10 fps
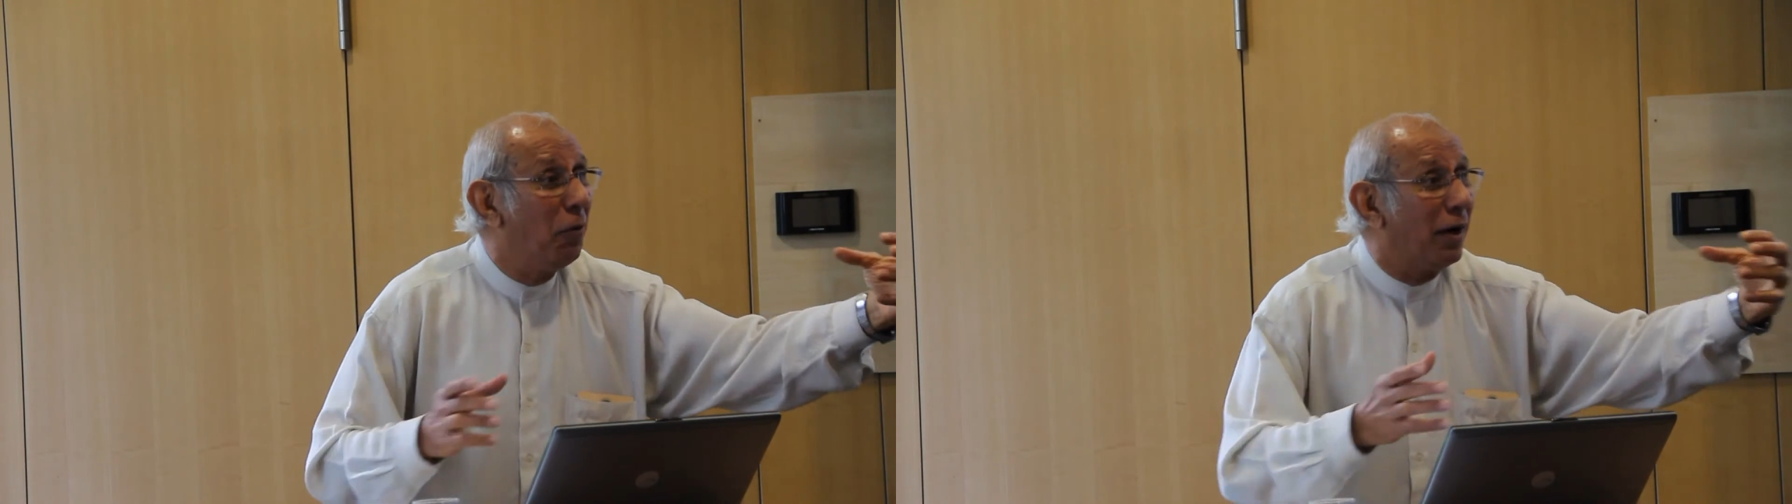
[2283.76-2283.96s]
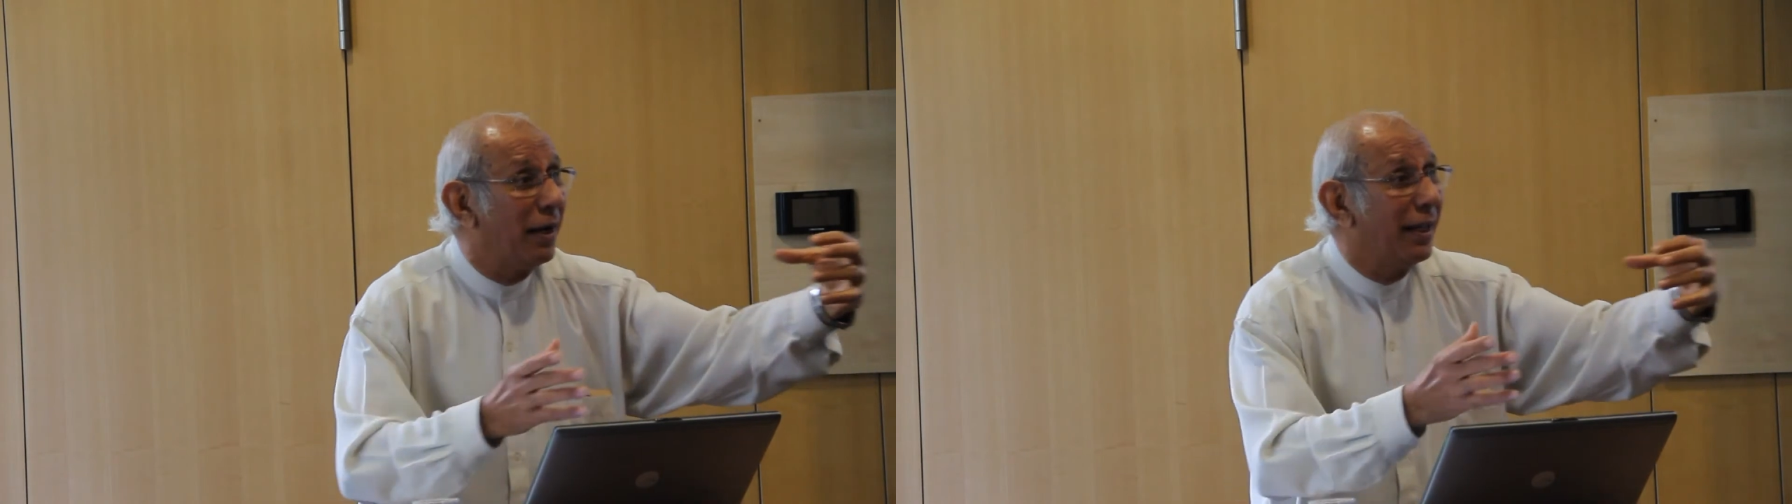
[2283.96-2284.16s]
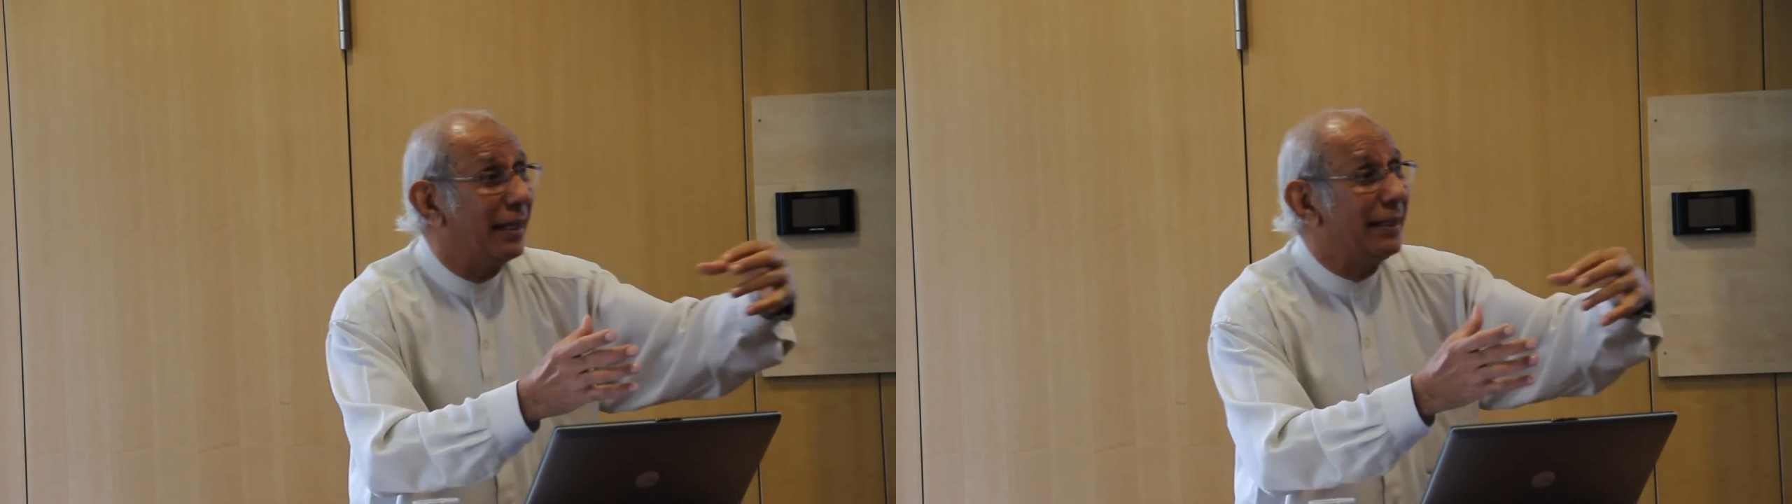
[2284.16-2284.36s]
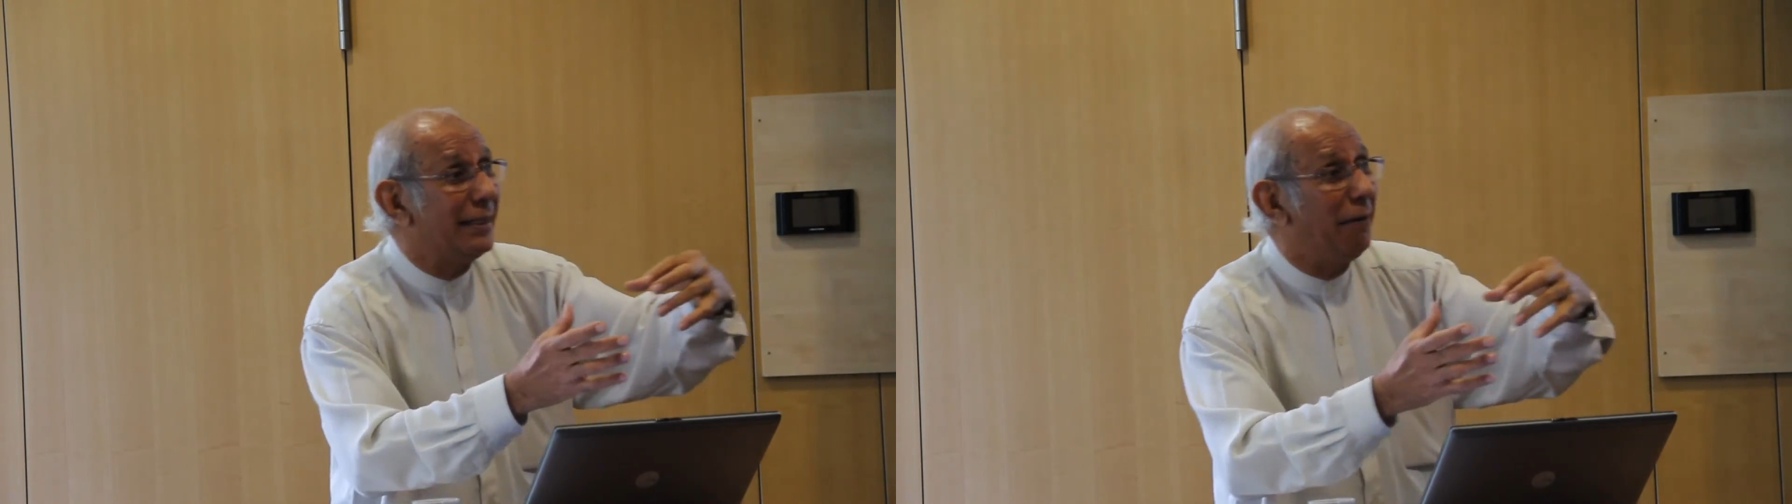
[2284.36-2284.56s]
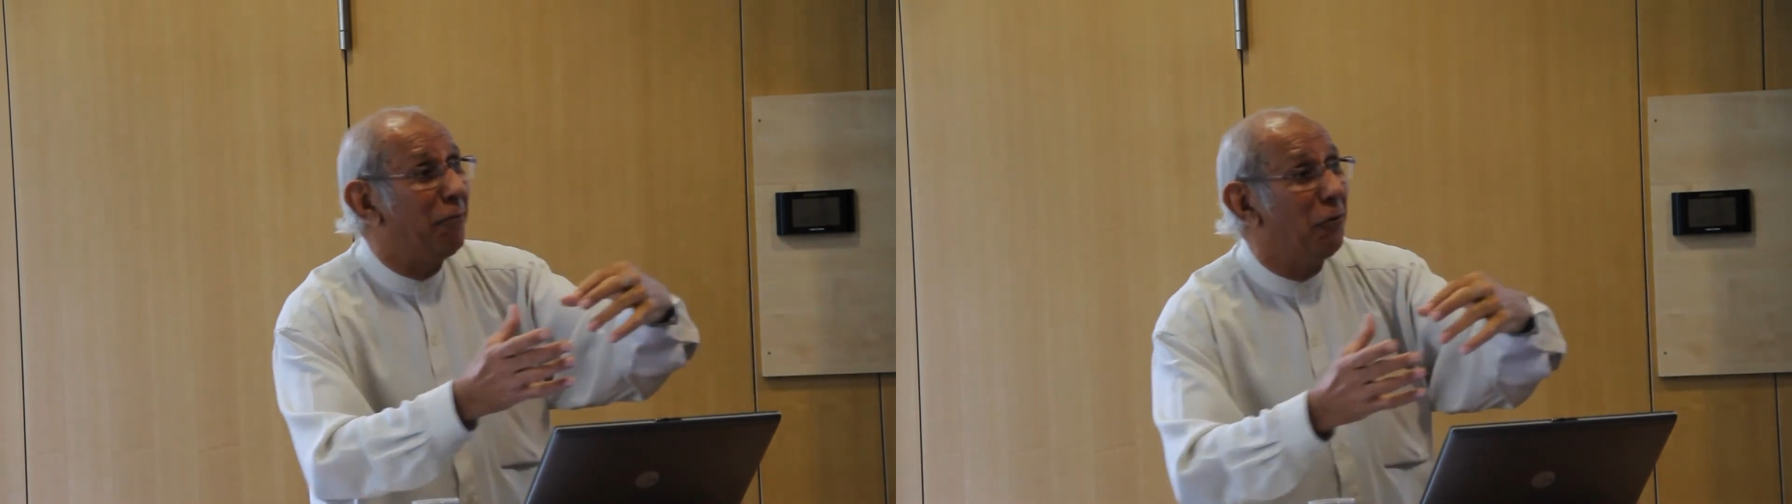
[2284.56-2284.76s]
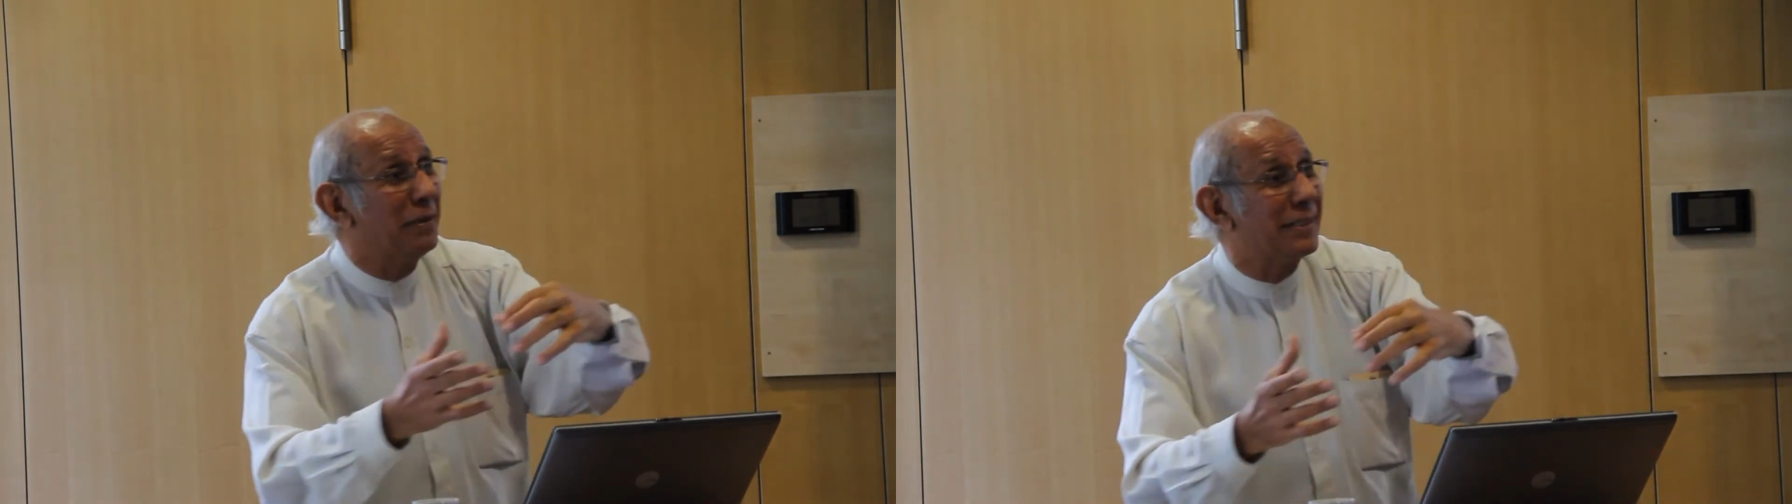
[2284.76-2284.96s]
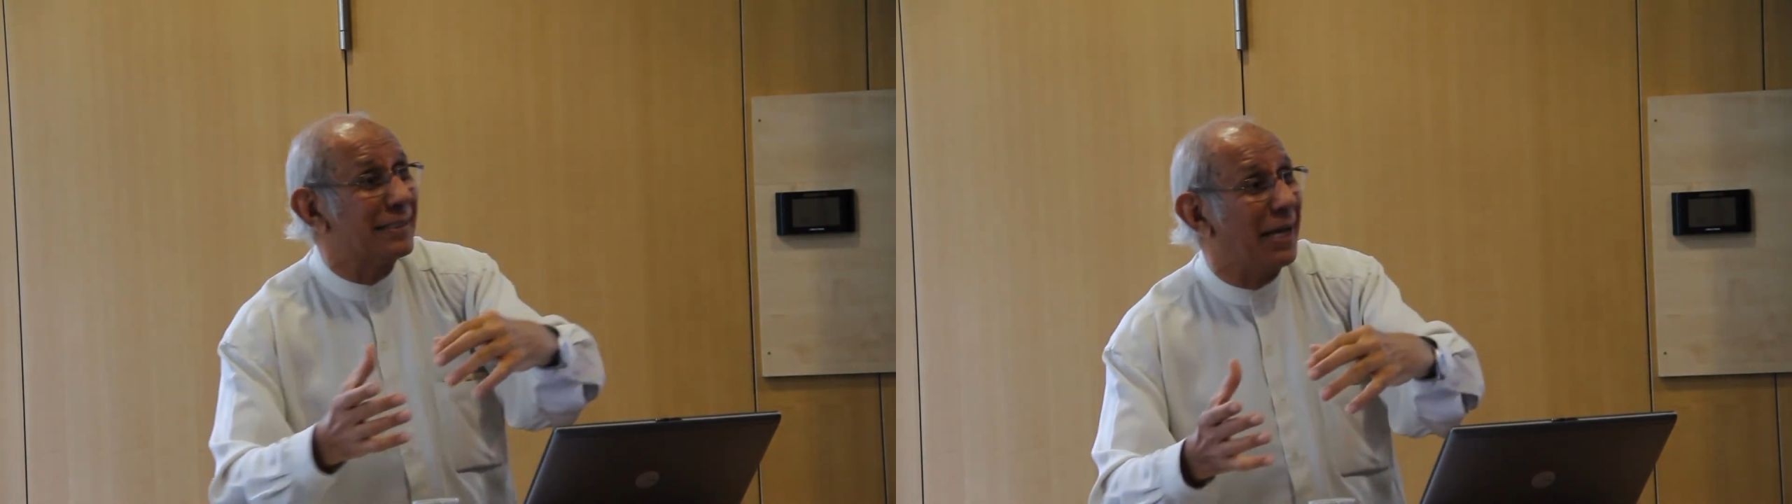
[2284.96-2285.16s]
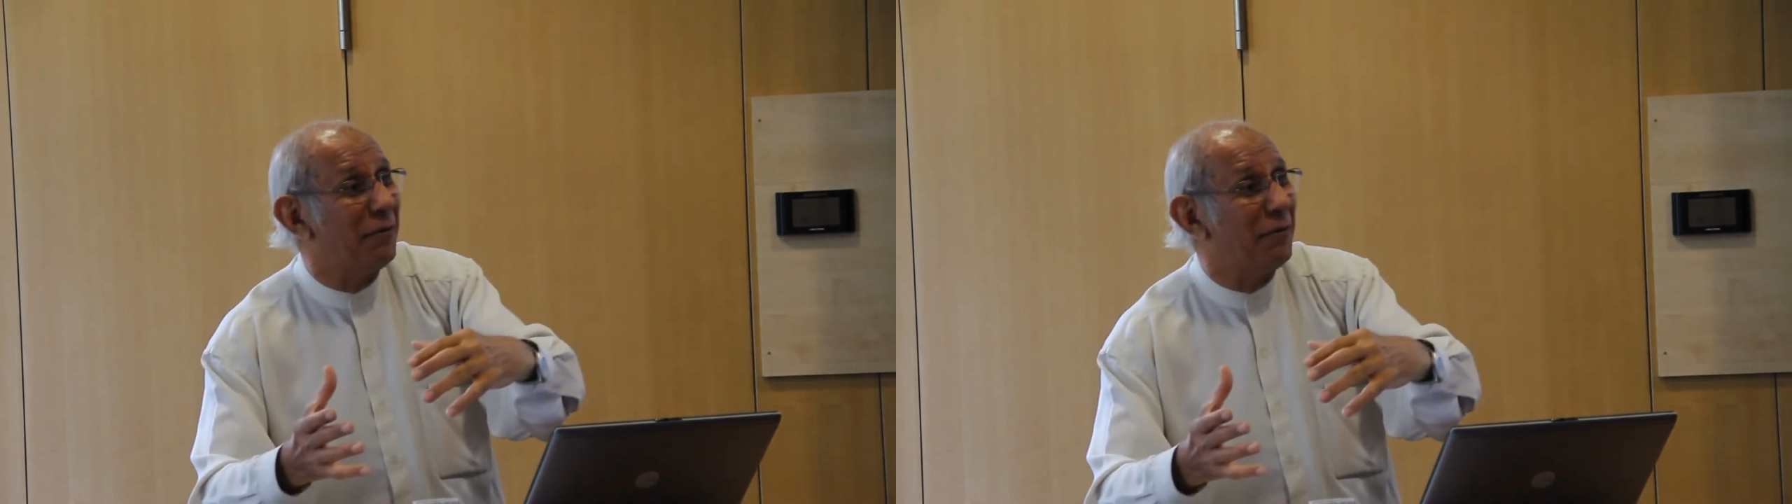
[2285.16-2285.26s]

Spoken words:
pull and it influences